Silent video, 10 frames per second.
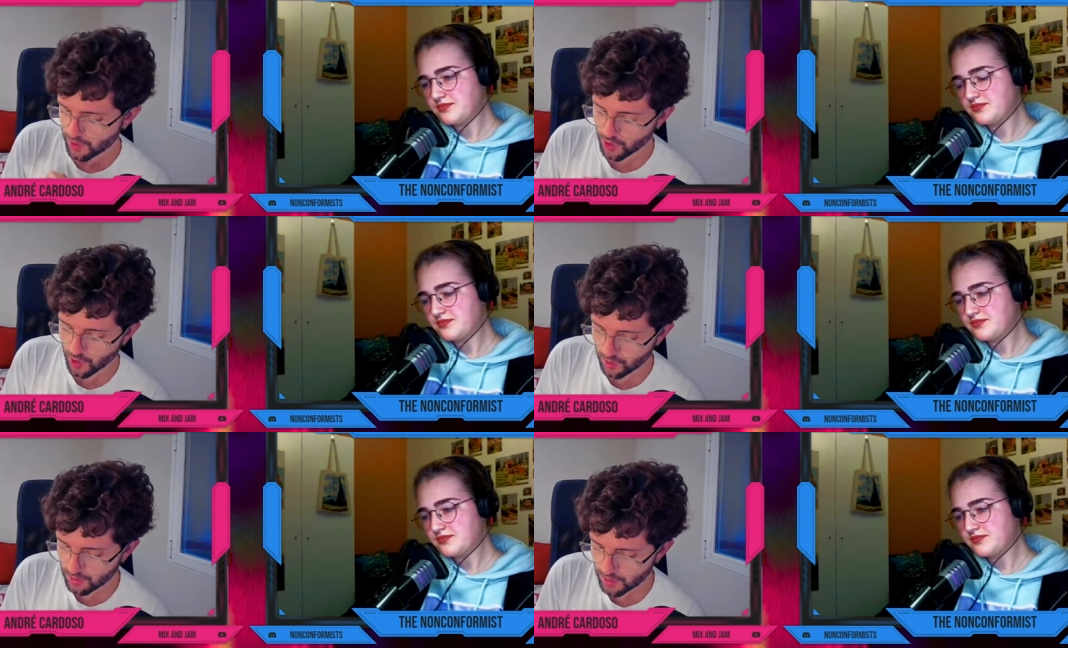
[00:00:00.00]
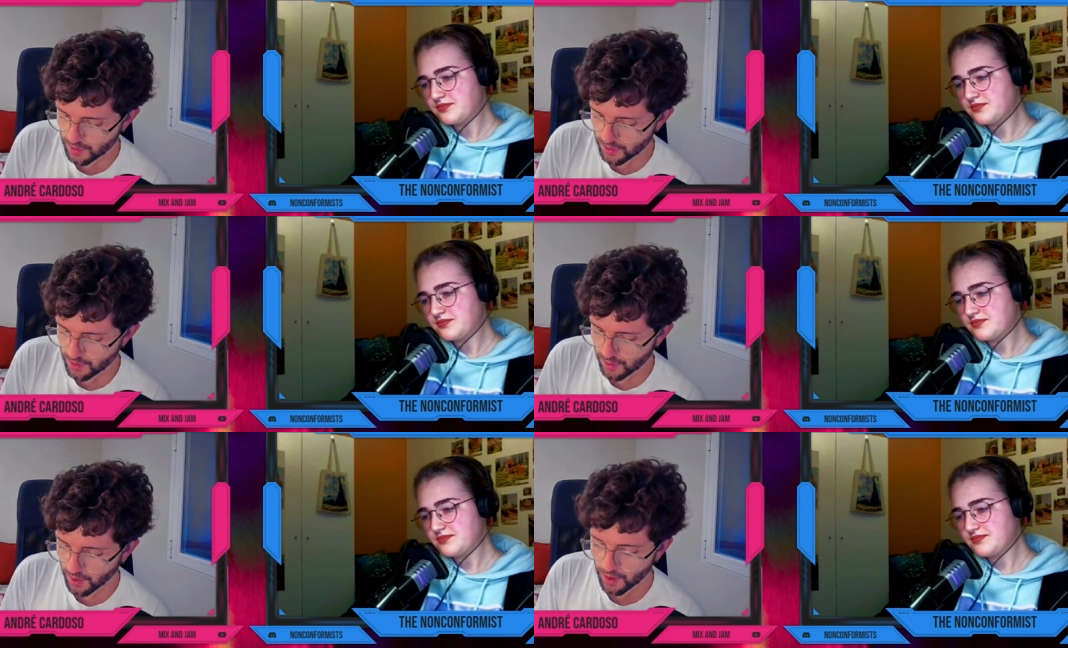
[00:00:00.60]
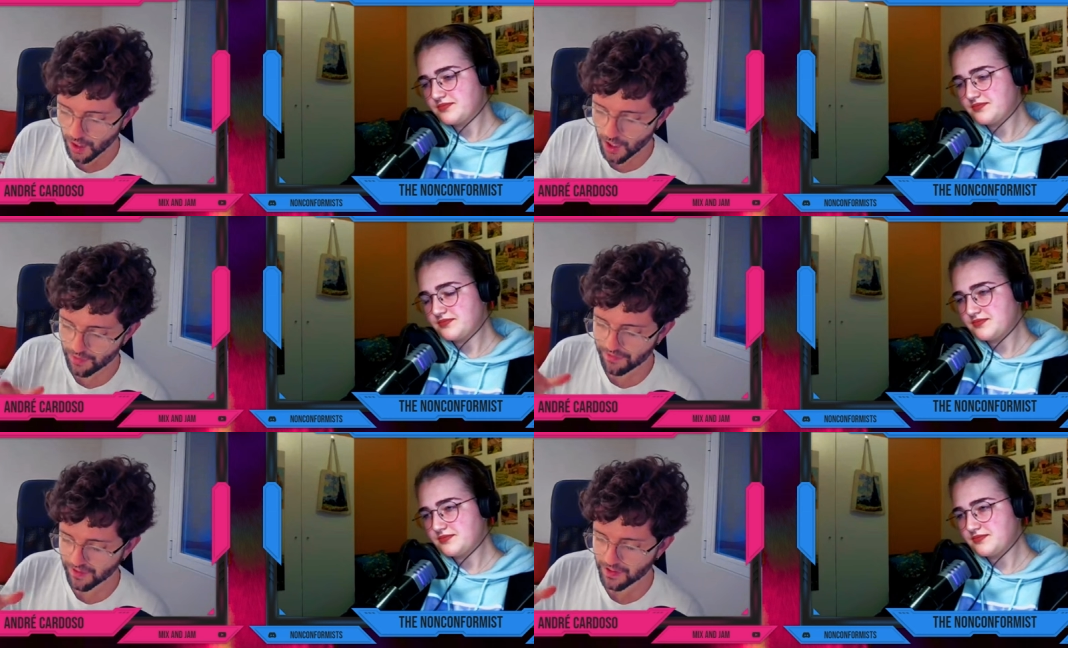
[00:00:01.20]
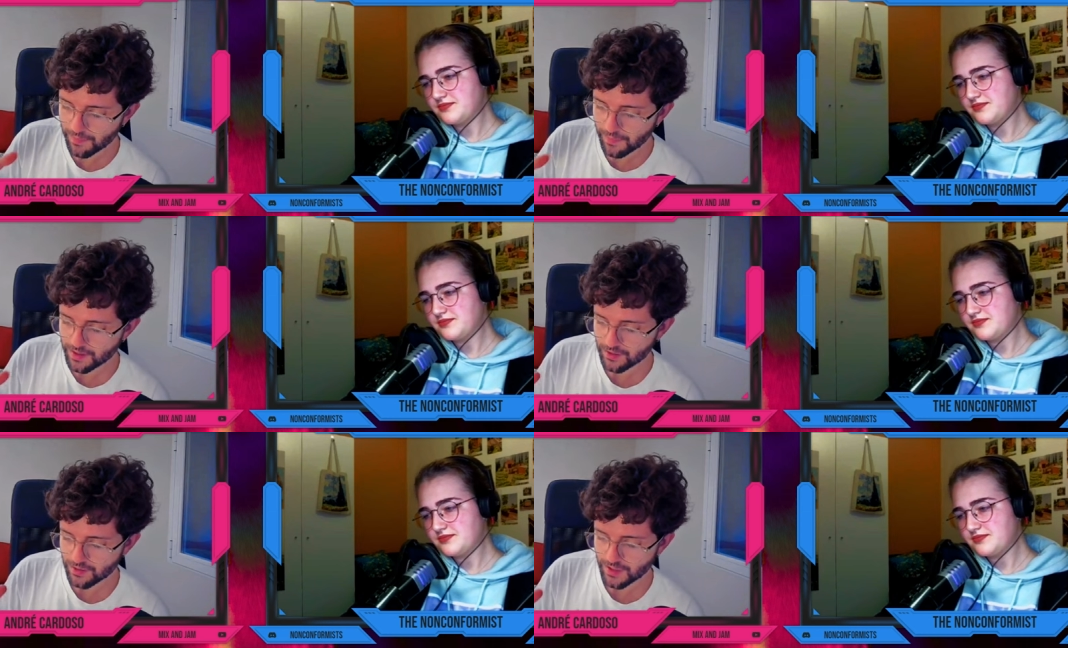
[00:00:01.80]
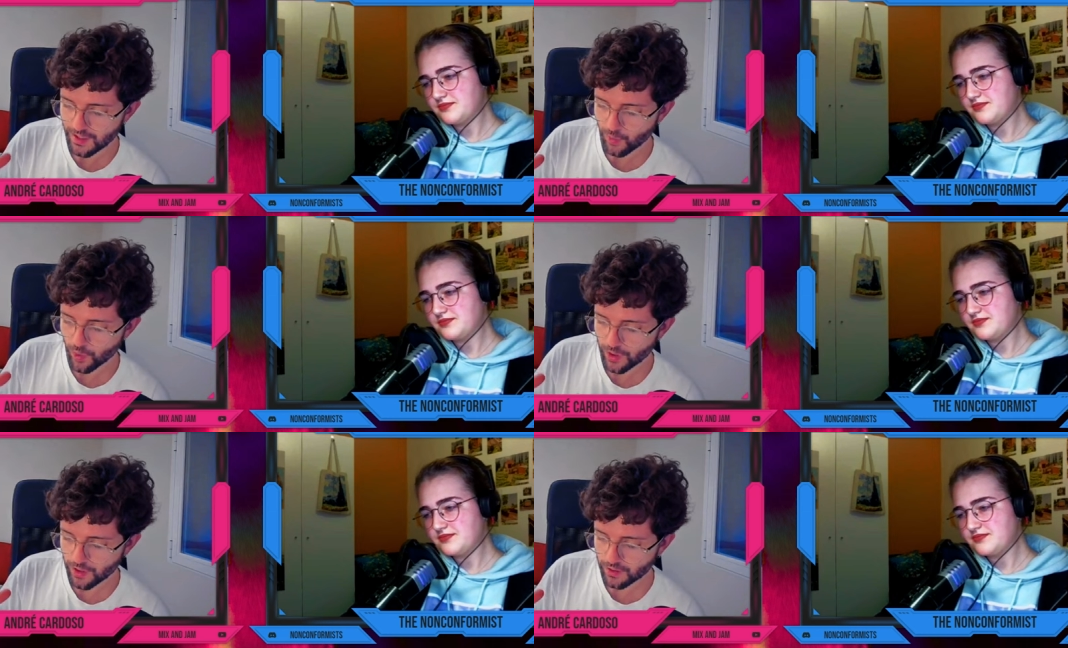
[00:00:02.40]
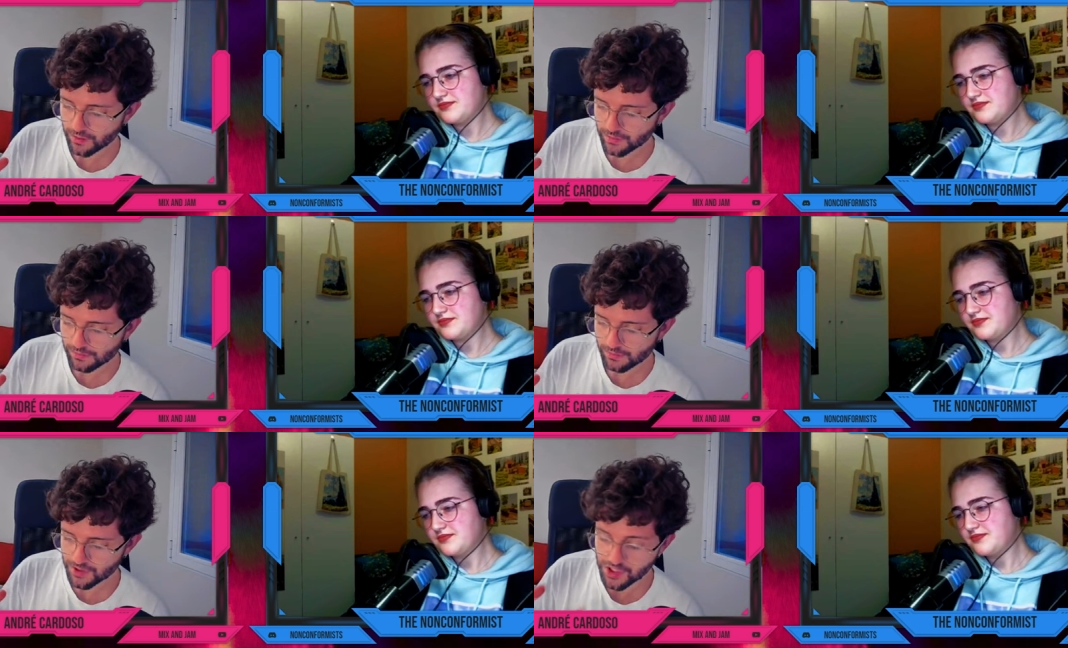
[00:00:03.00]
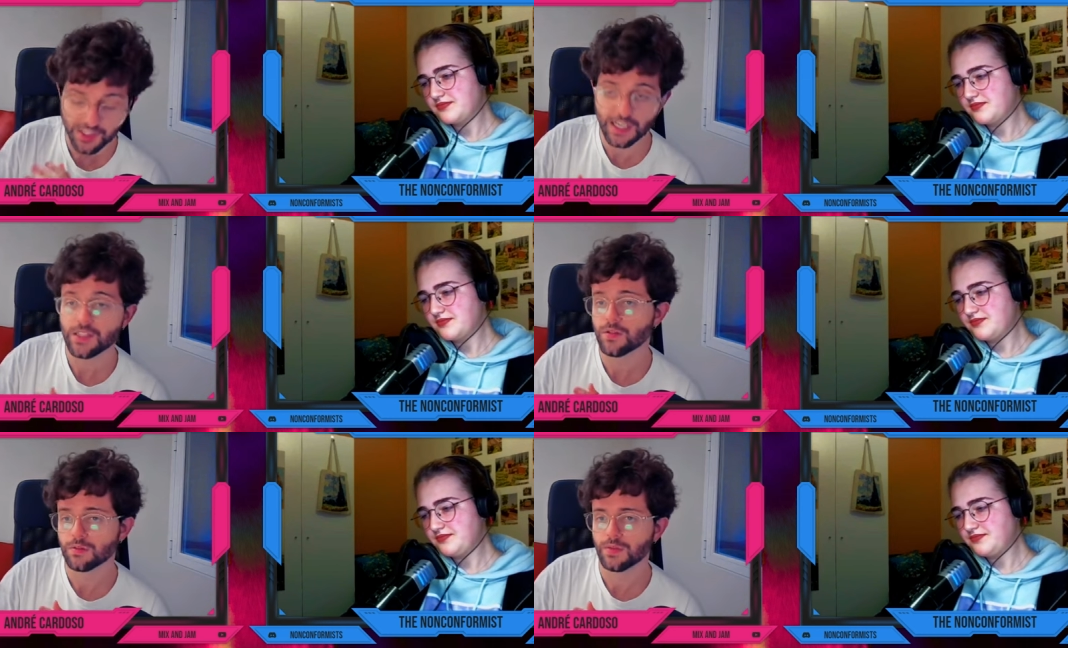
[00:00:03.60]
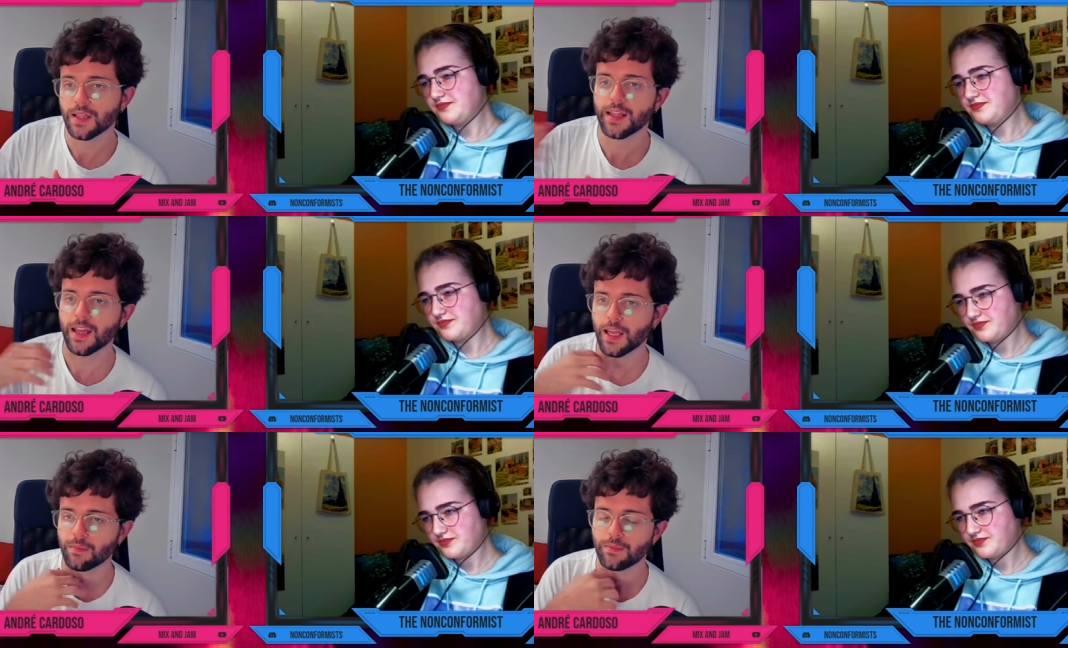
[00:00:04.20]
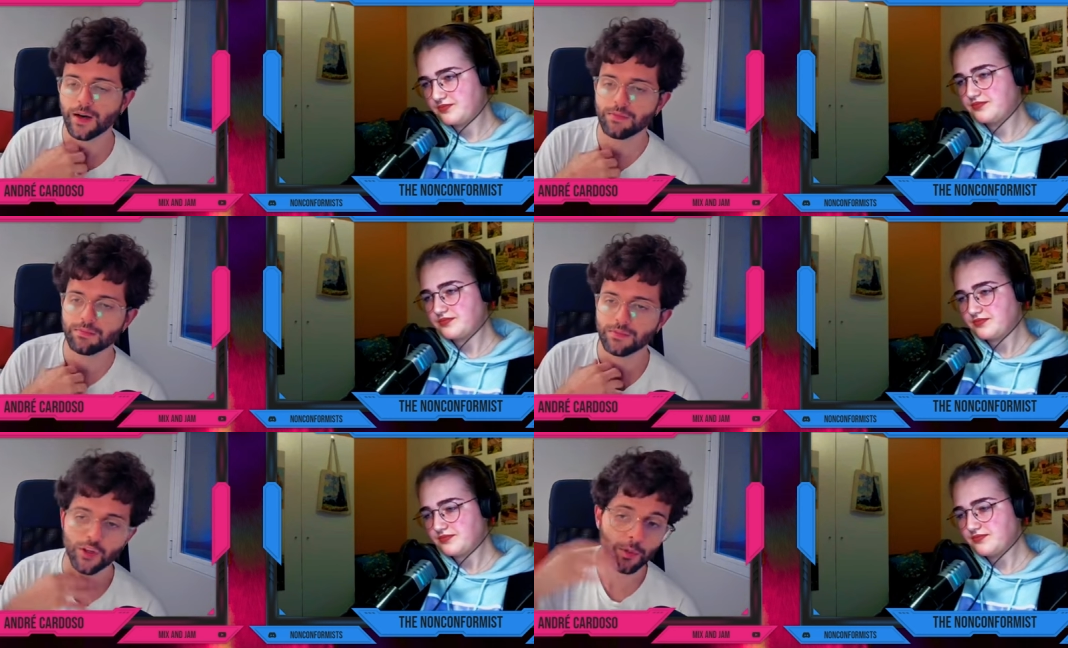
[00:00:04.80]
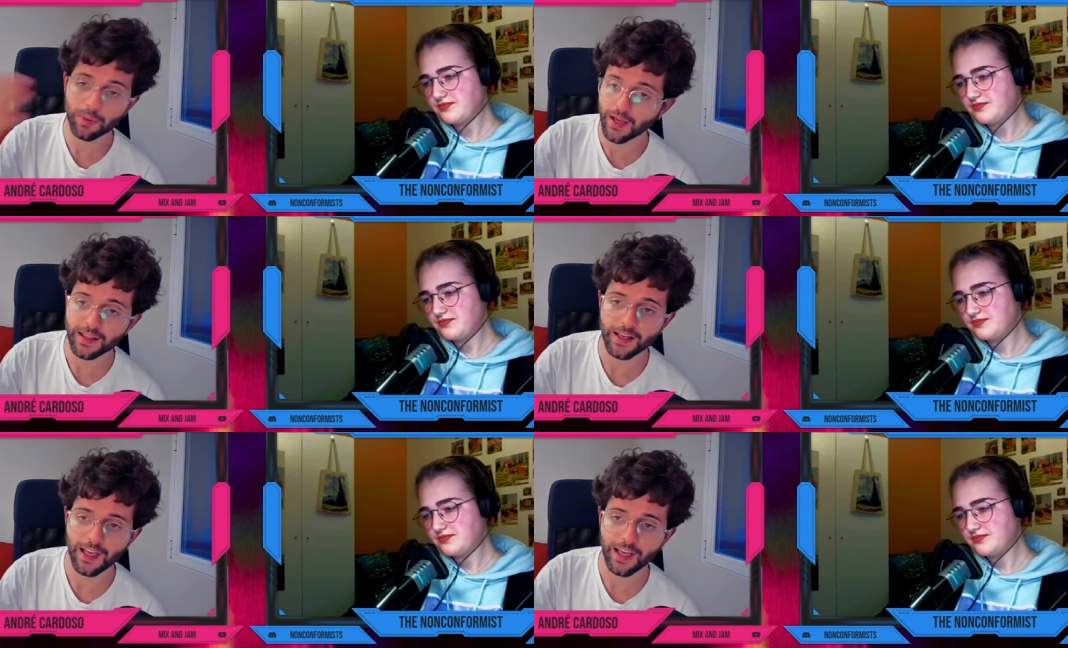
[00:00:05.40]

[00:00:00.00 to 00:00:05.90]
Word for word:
Speaker 1: you know, a lot of fundamentals that were successful in that game, right? You're playing that